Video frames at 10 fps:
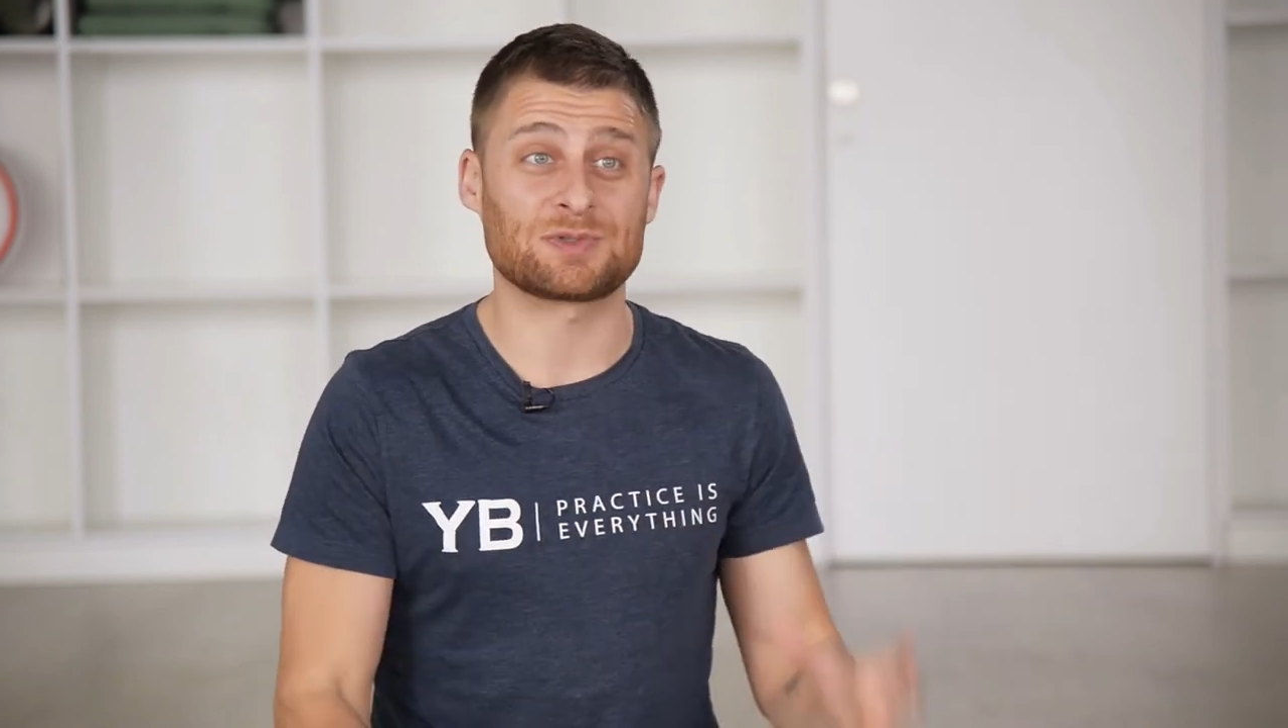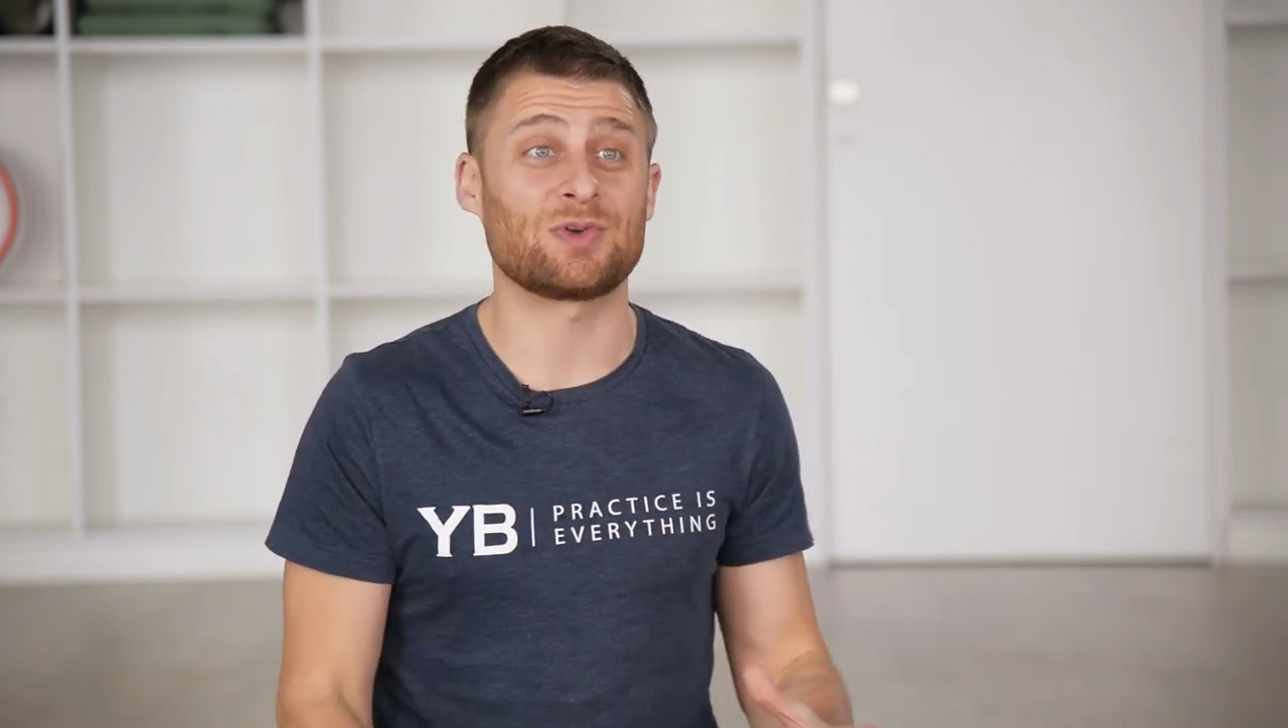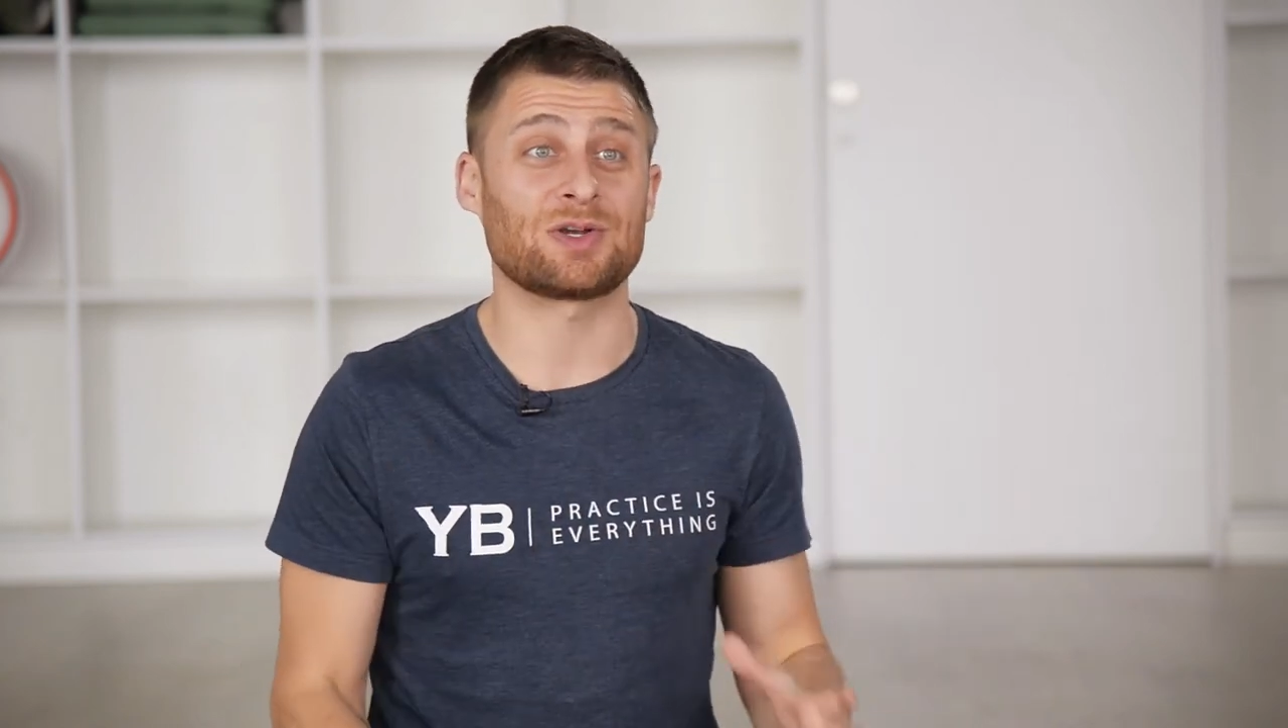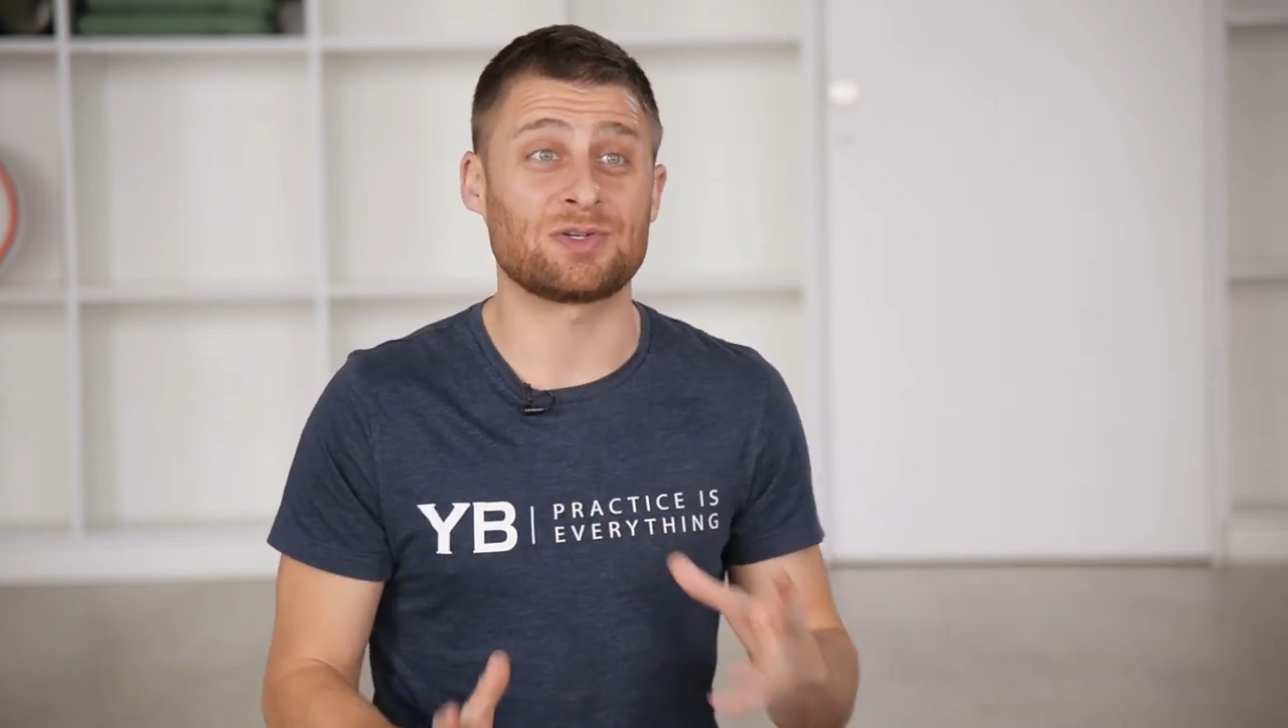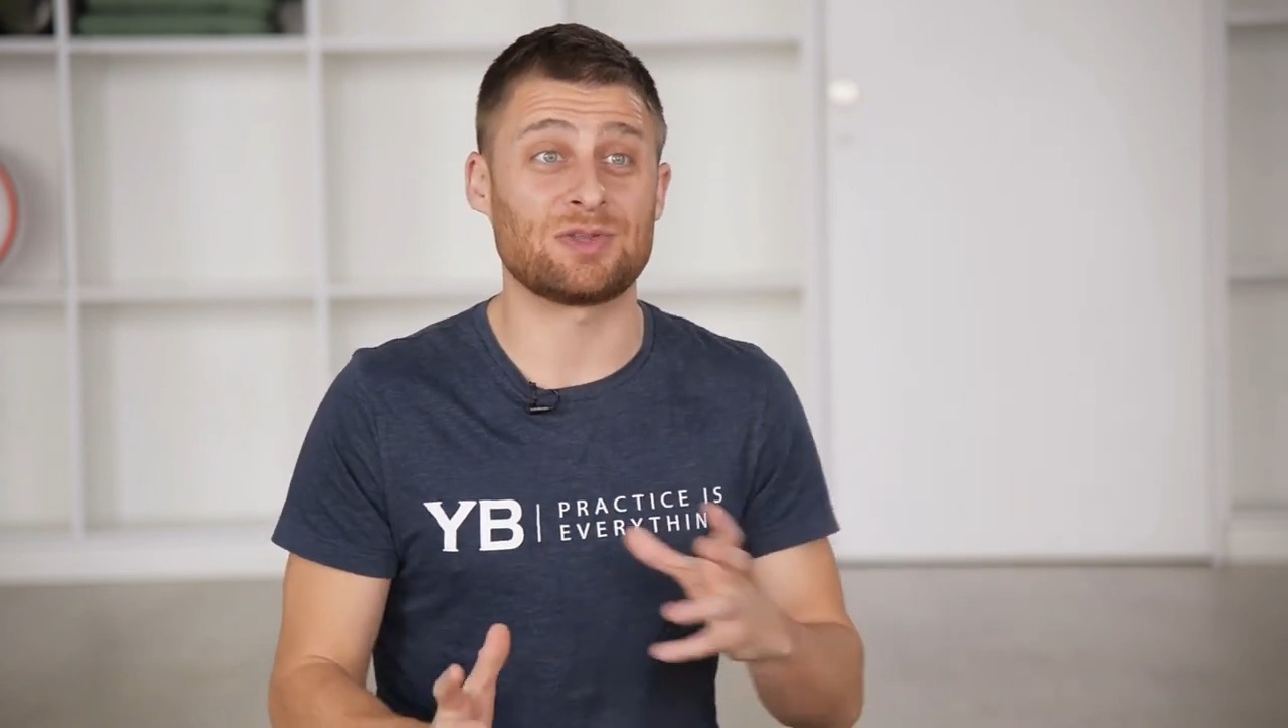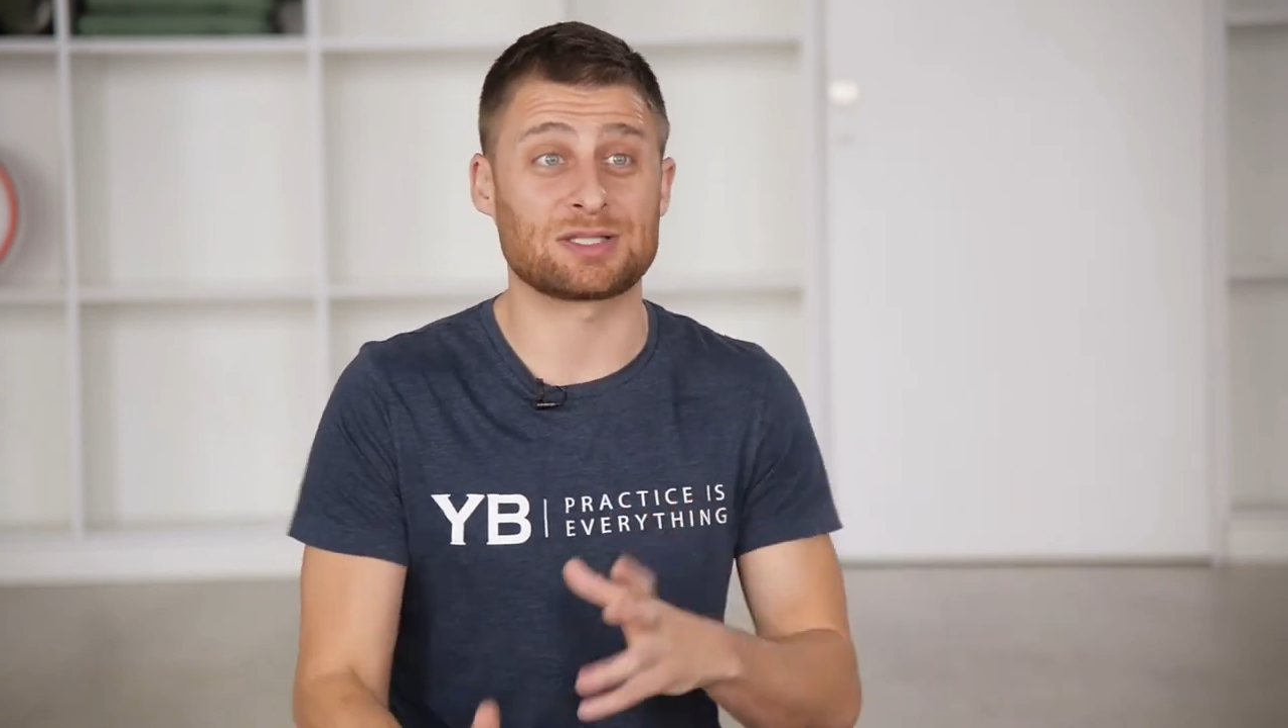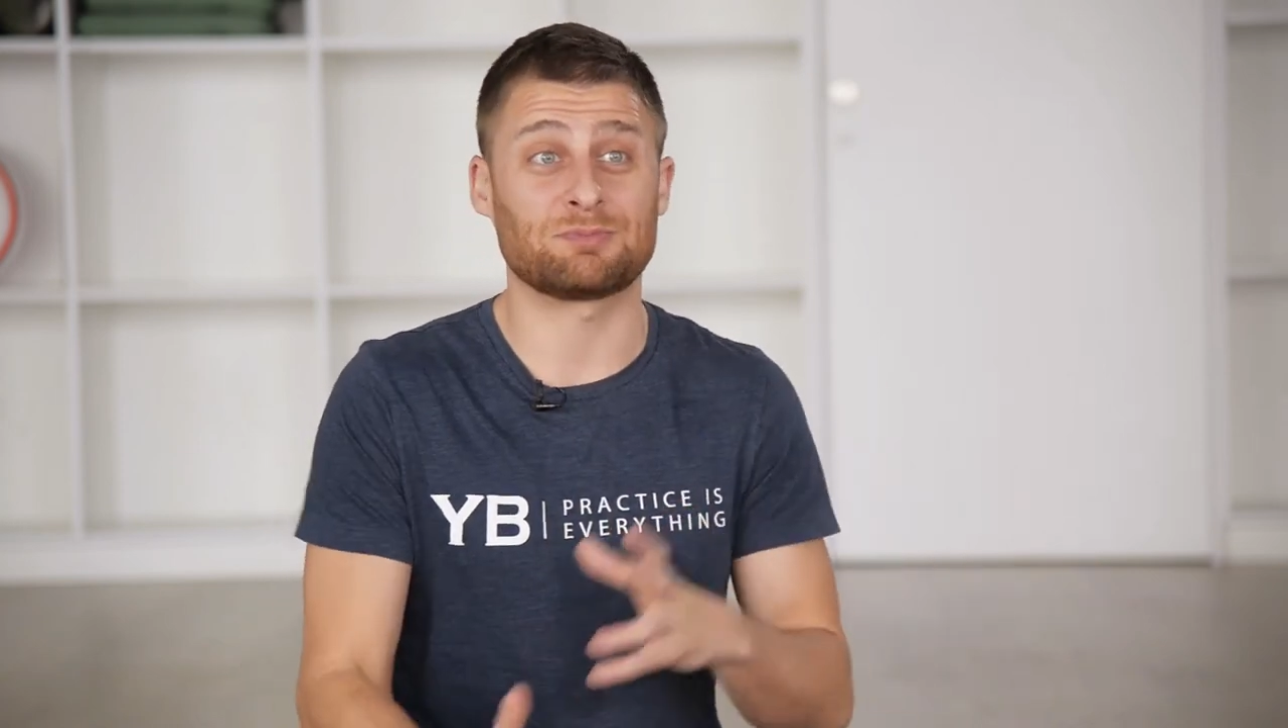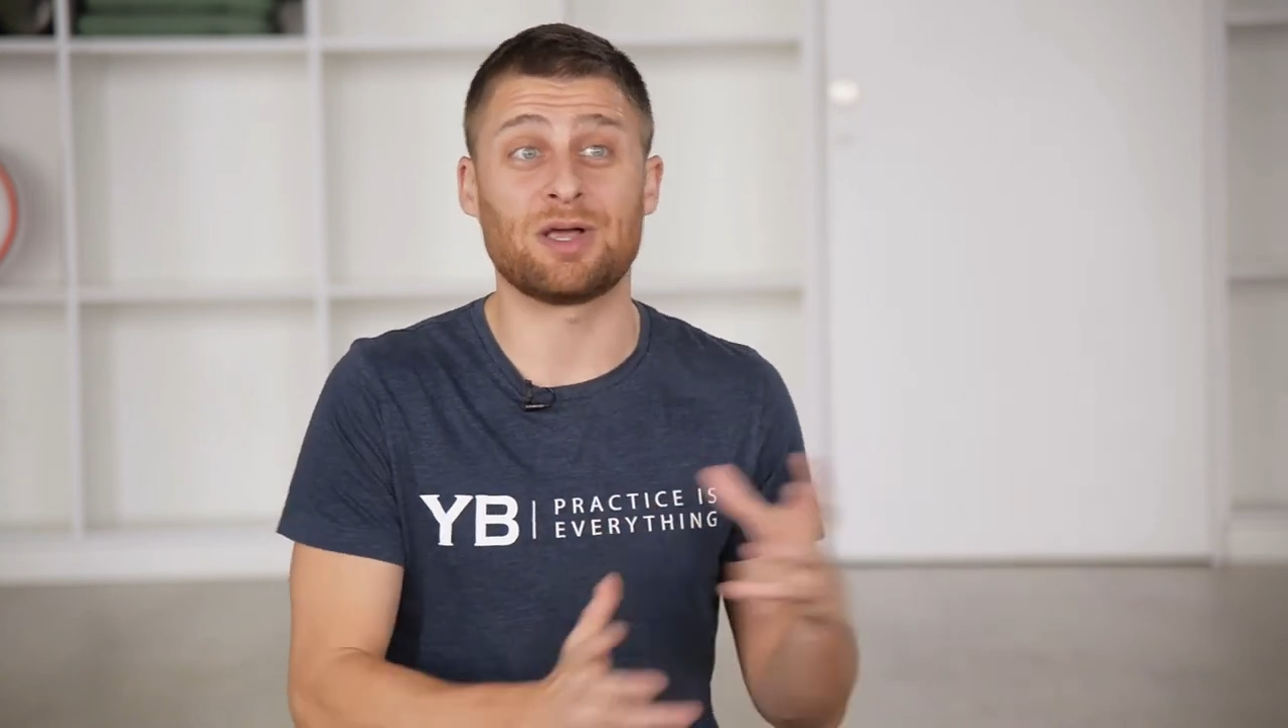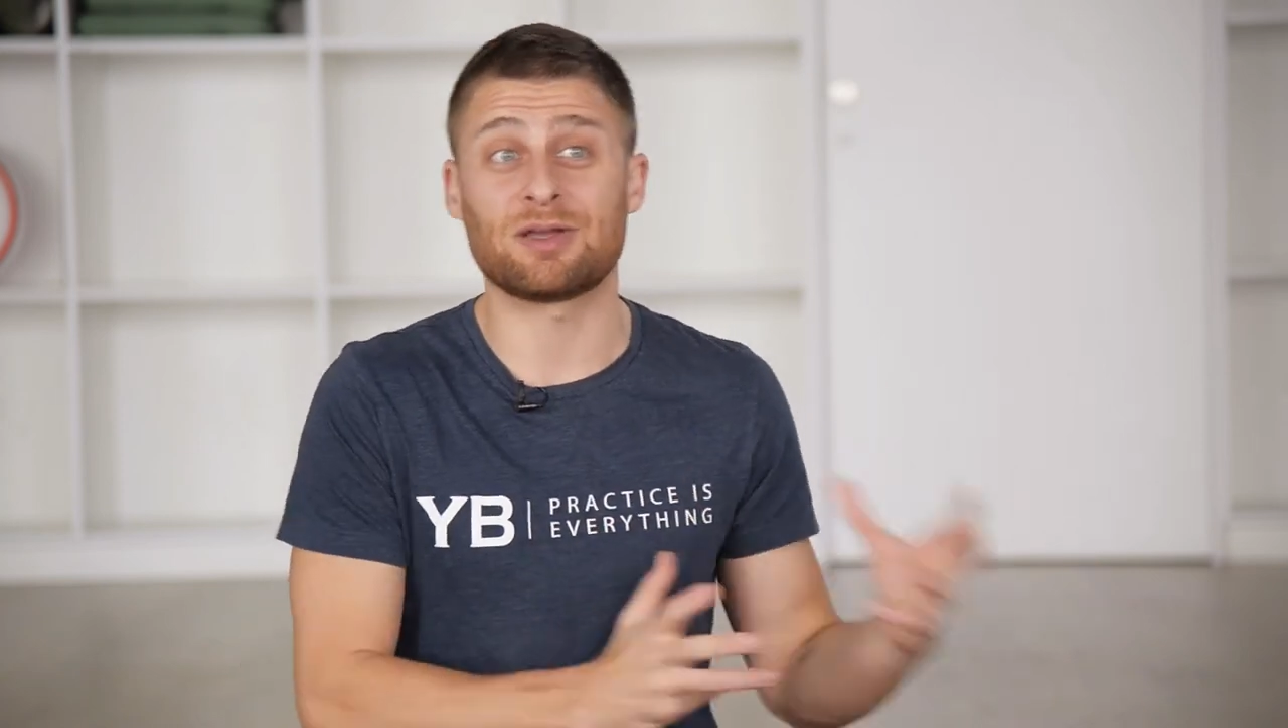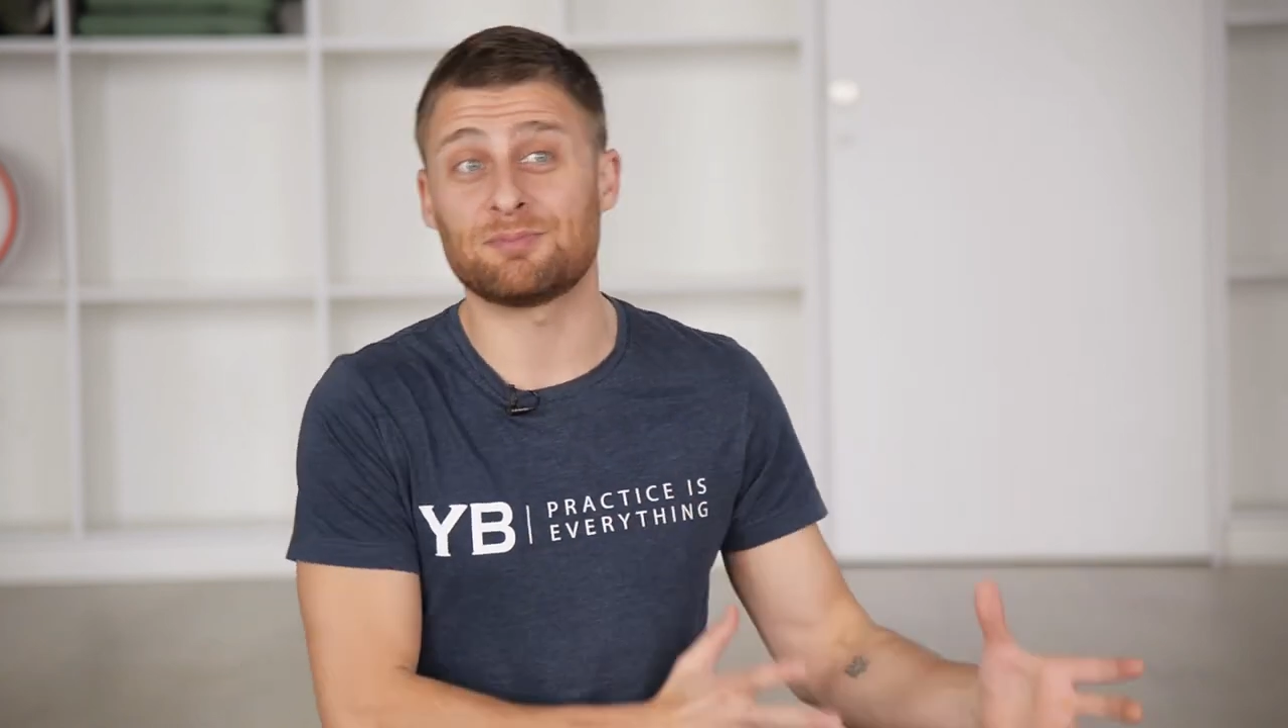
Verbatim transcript: structure that's plug